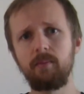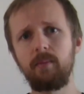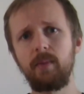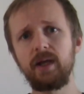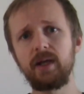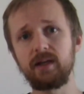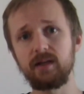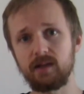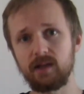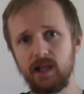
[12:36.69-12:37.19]

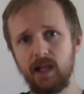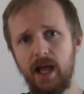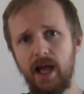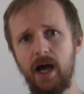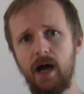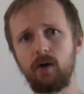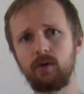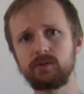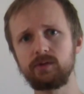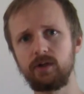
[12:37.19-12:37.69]
Make it
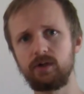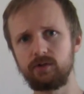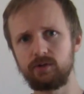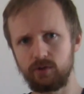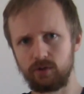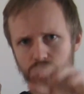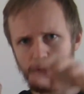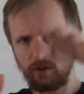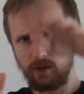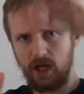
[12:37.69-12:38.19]
loud,
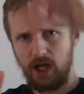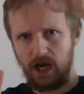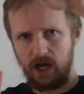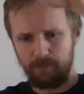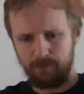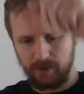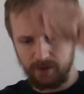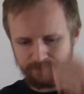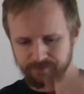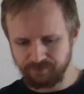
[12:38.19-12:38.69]
turn
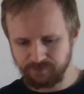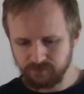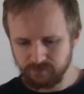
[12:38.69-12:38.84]
up.